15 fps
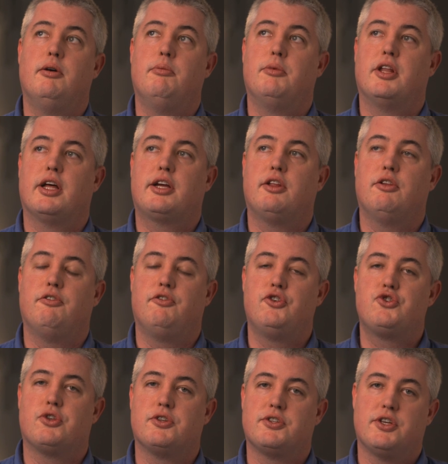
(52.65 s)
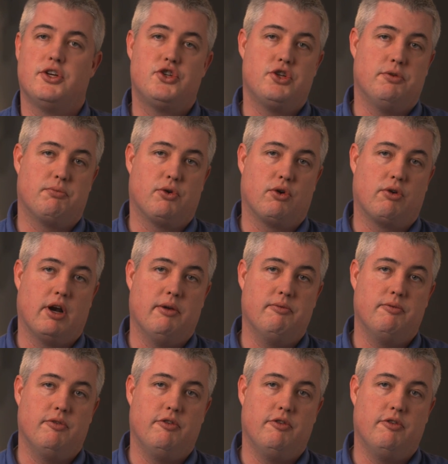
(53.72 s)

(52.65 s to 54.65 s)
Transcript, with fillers: a molecular visualization program,